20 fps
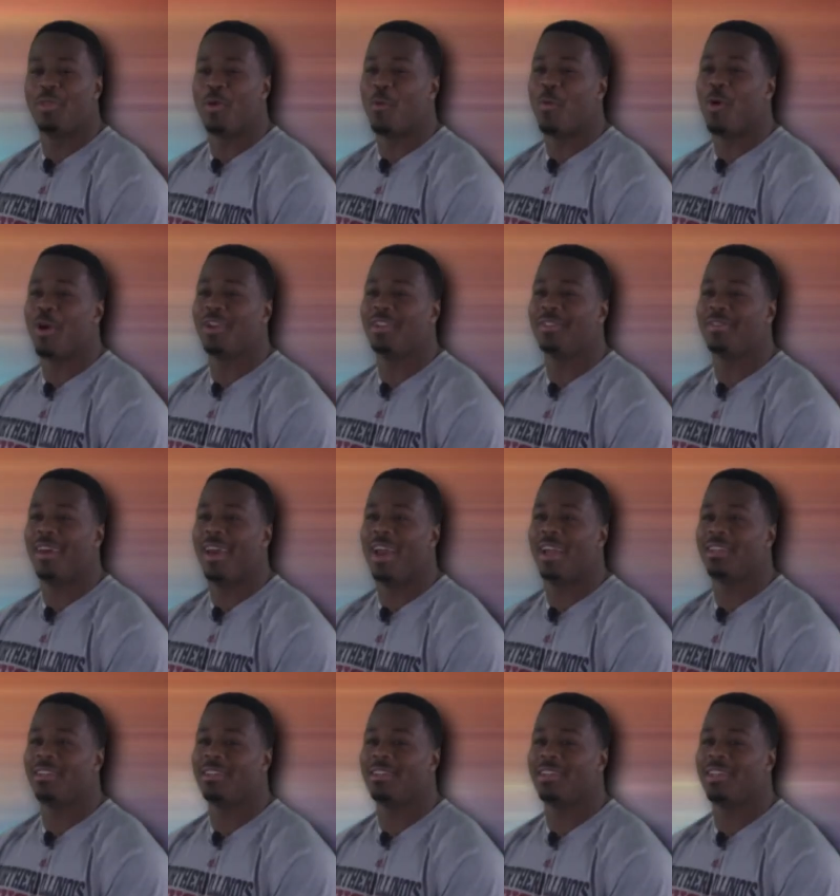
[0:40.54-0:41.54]
The worst
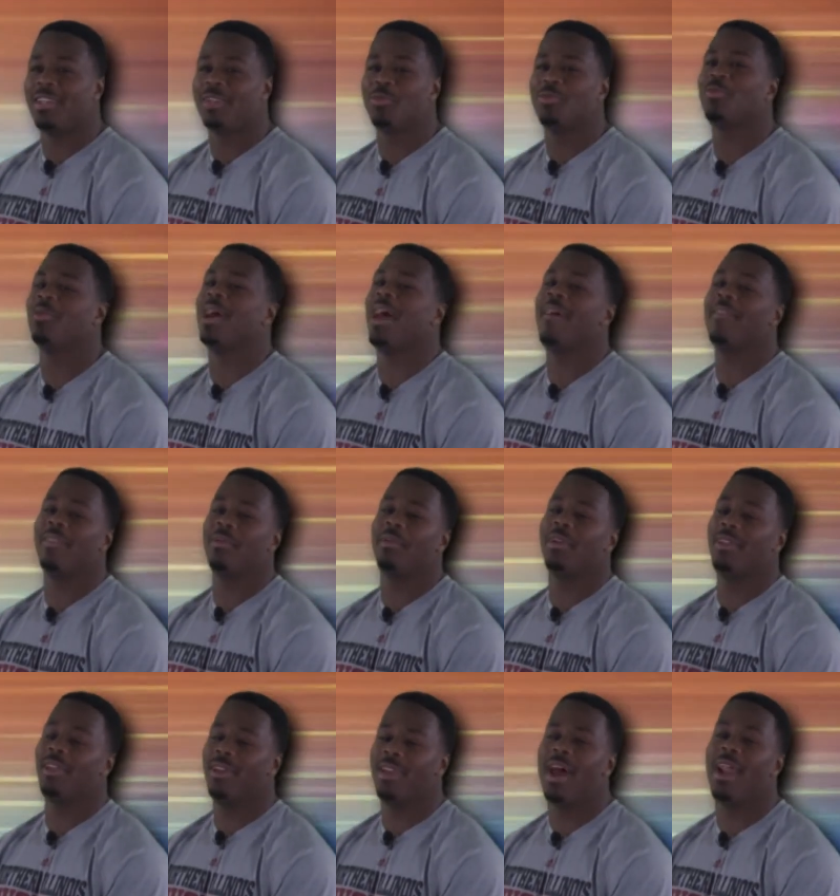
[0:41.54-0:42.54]
fashion sense would have to be
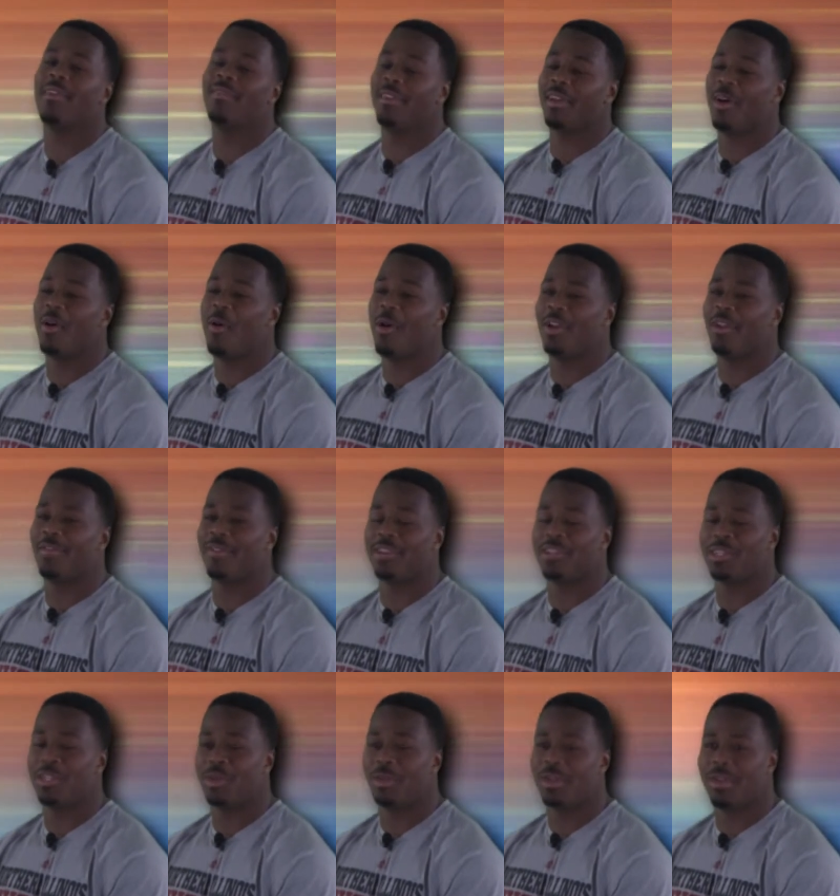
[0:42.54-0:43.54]
Donovan Gordon for
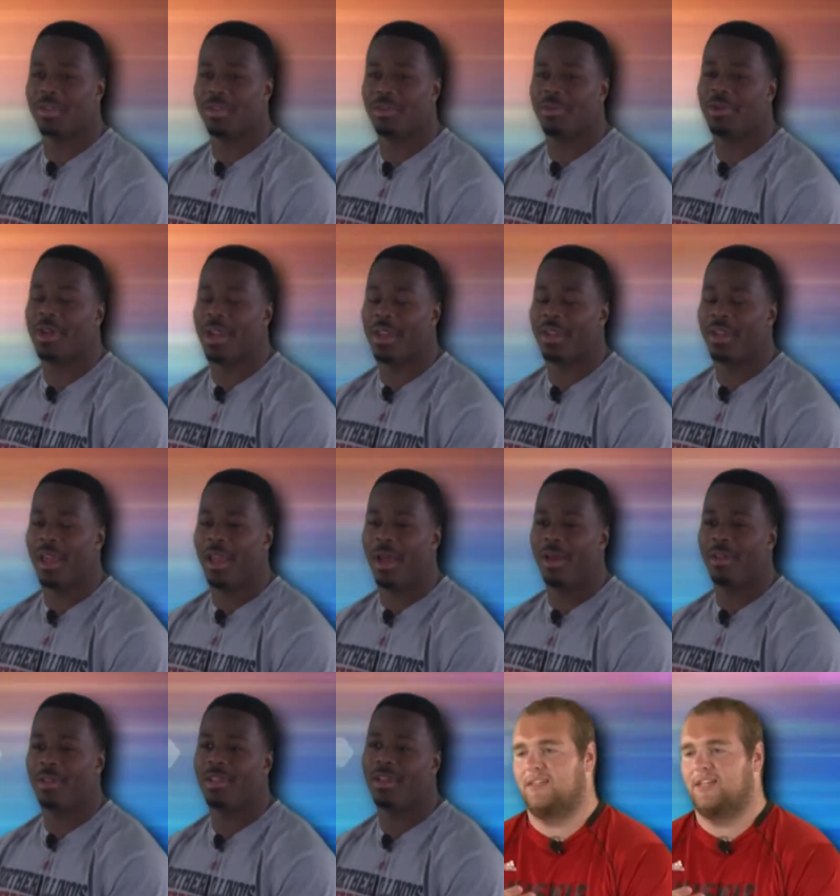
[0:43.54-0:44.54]
sure, without a
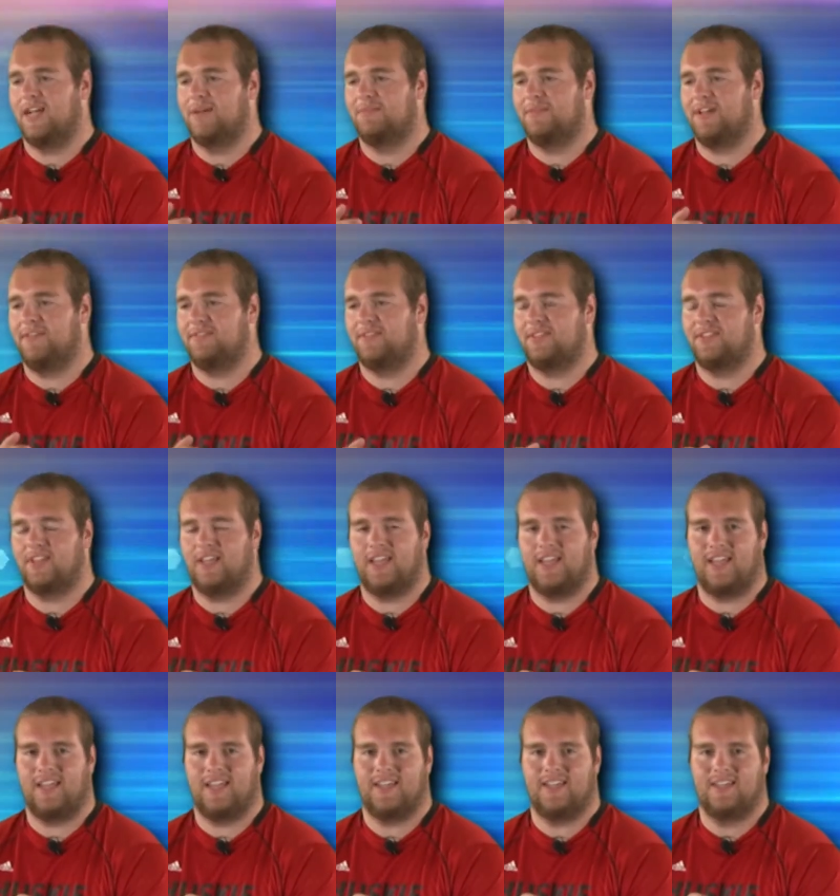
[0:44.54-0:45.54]
doubt. I'm gonna have to
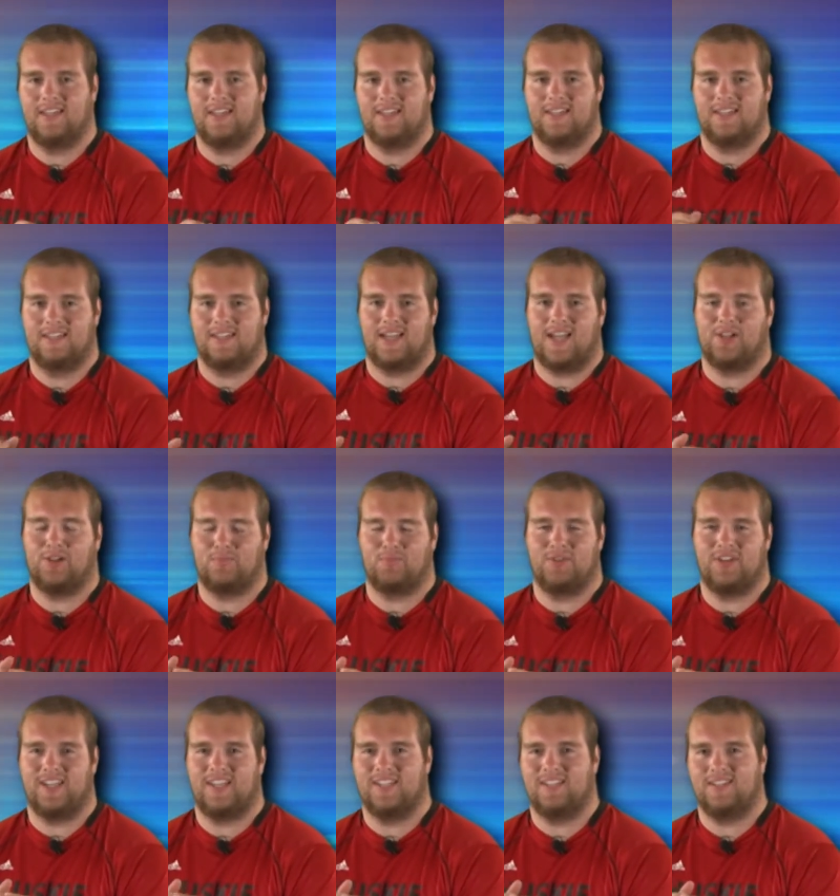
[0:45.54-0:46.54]
say Tyler
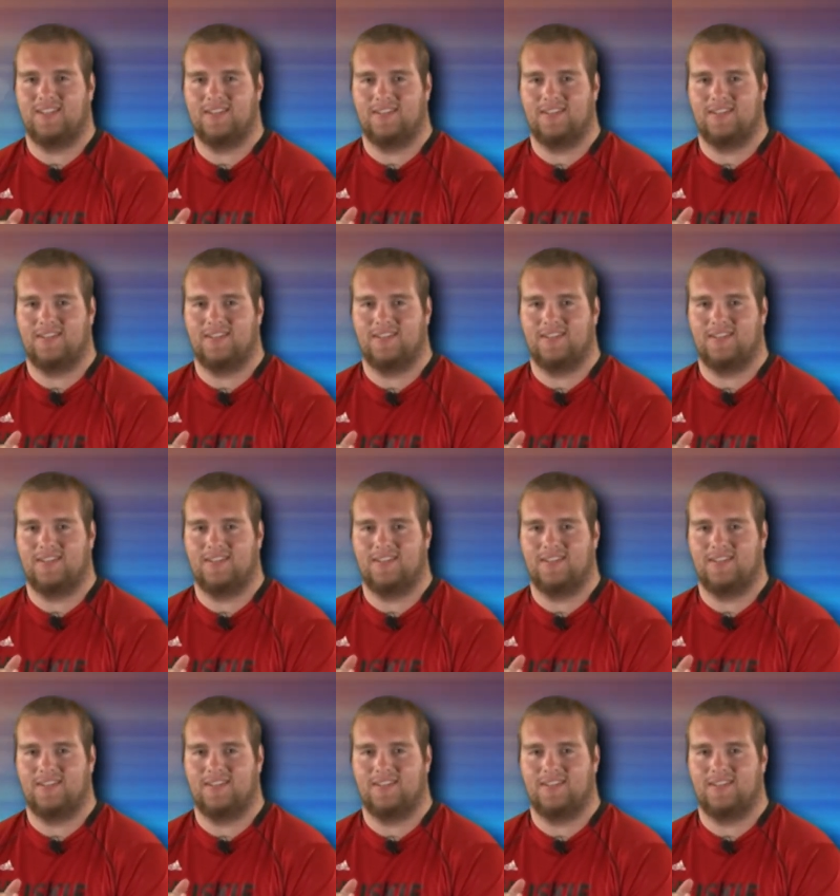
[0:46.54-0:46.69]
Pitt.